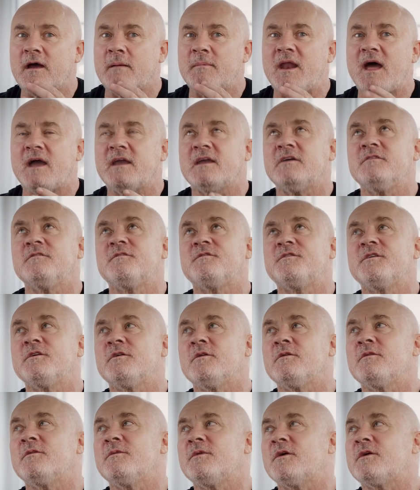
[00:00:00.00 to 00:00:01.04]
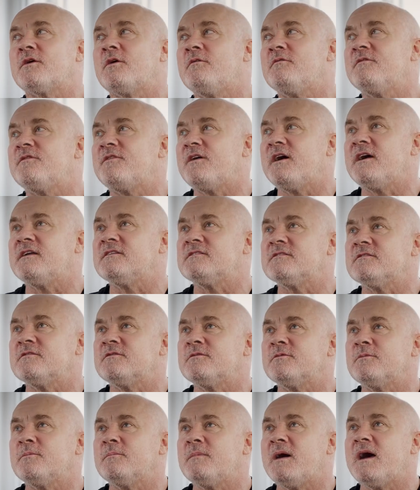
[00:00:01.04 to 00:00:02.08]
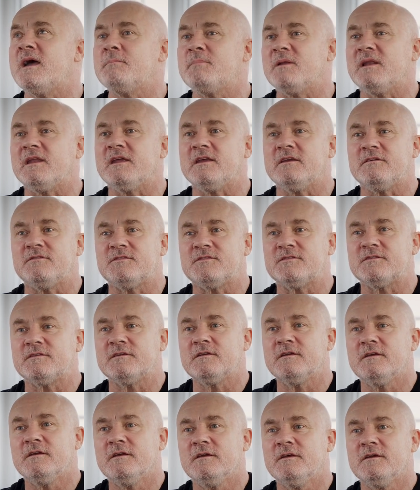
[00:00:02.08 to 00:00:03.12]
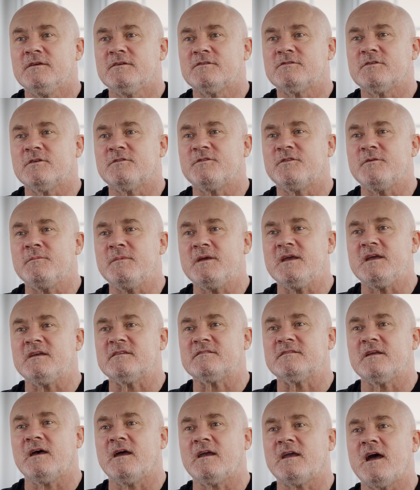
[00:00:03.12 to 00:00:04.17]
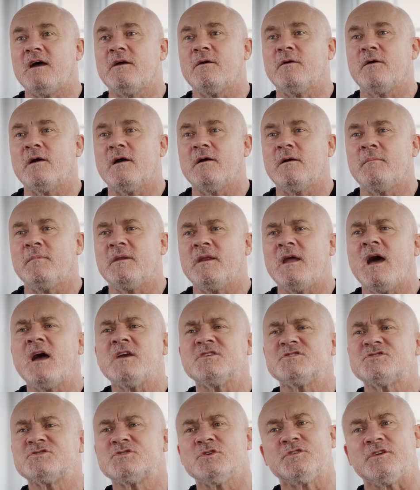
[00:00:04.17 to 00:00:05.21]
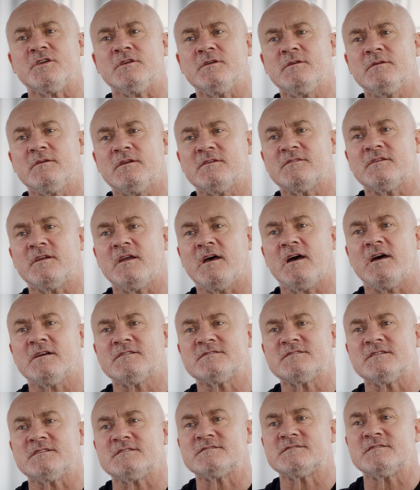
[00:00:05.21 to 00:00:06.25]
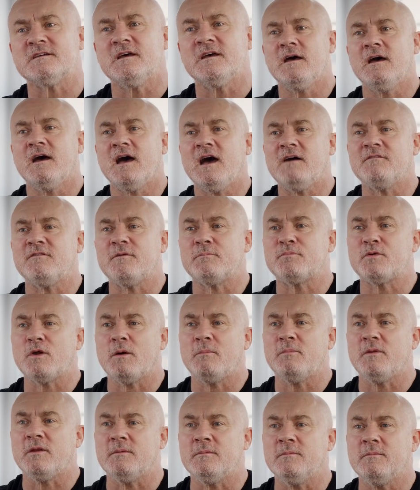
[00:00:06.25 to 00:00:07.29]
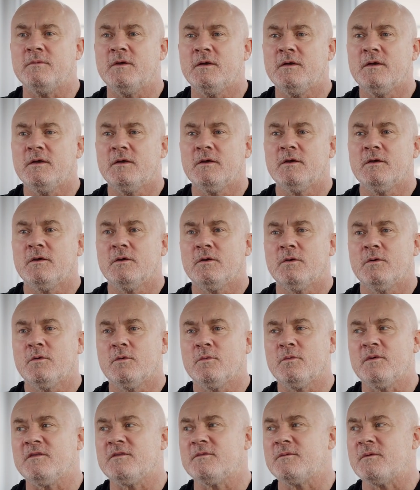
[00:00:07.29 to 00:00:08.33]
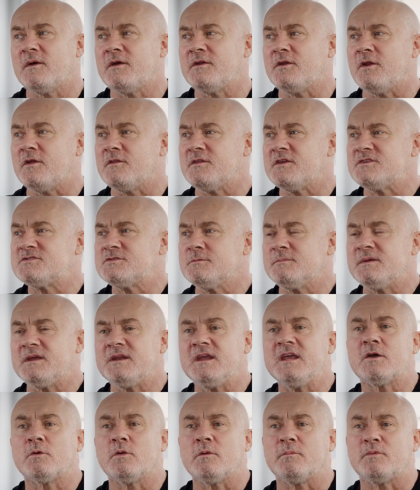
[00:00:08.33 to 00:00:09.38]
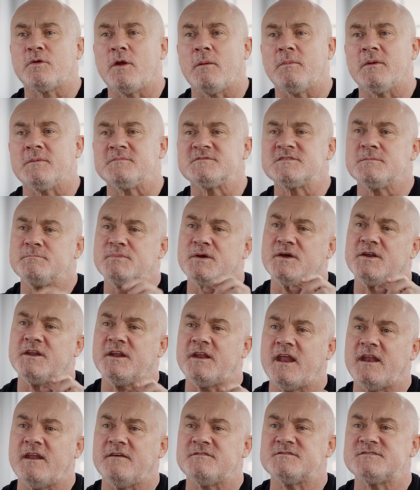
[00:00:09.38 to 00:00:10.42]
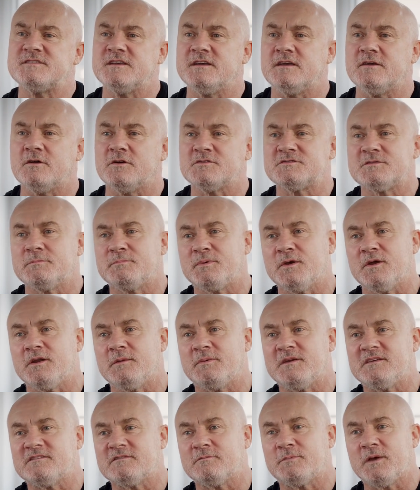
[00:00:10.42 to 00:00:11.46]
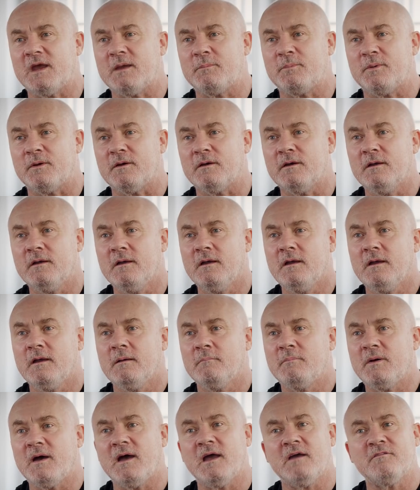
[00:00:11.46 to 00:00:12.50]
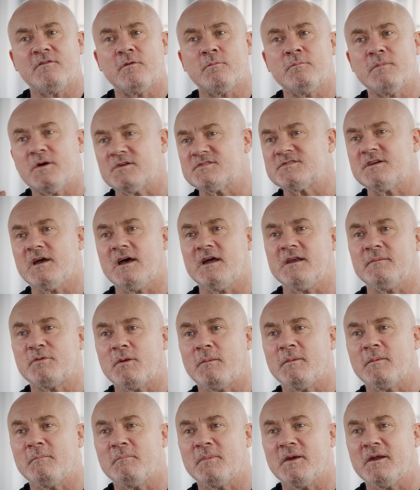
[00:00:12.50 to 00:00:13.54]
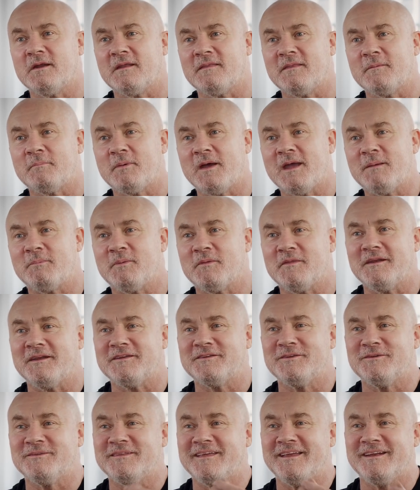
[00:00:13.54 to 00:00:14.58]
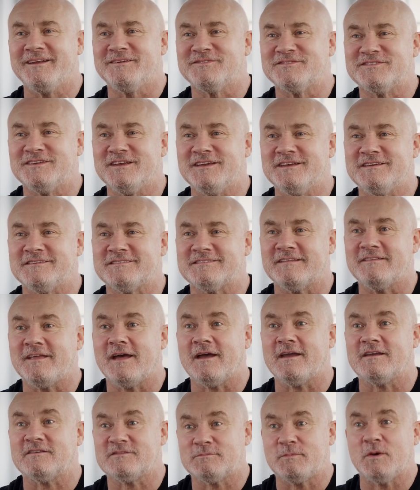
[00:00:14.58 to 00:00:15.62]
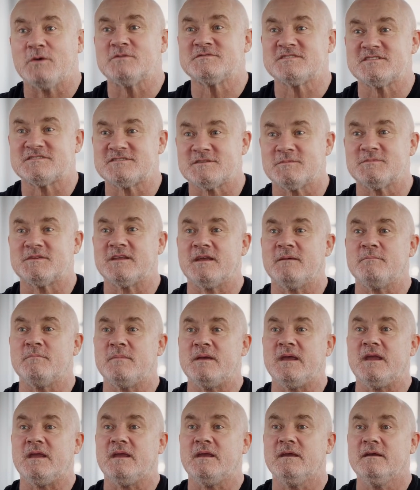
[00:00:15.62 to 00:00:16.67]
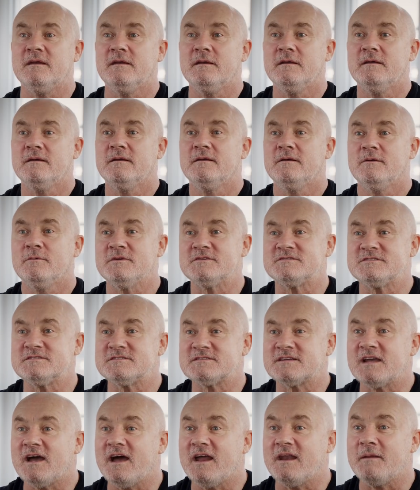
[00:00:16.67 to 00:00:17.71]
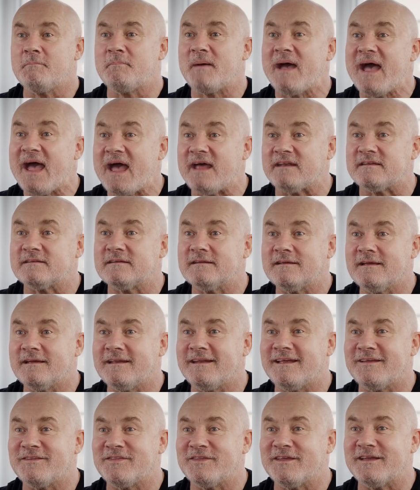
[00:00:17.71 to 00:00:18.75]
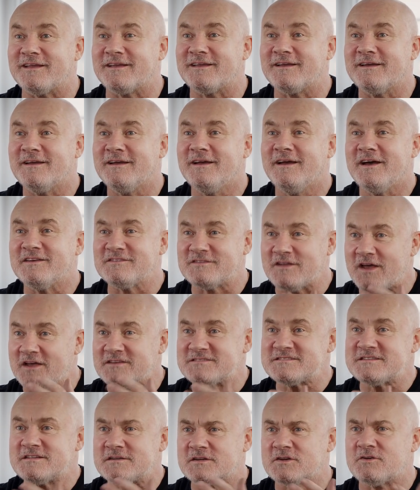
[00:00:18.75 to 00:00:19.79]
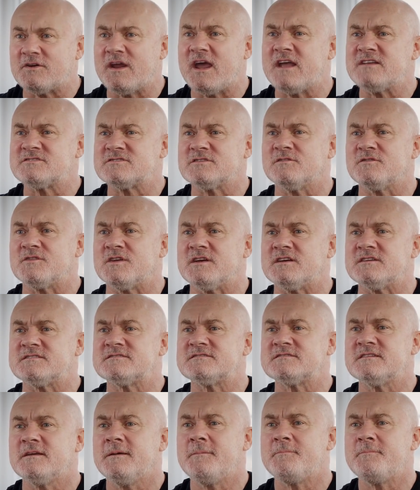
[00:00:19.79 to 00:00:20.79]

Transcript: I can feel the confines of my beliefs. So for me, it's like, I shouldn't, as an artist, have a problem with, it should be an equal problem to burn an NFT or to burn a piece of paper. But I have a much harder problem burning the paper than I do the NFTs, and that exposes something in me, which is kind of bad. And I think, as the creator of this,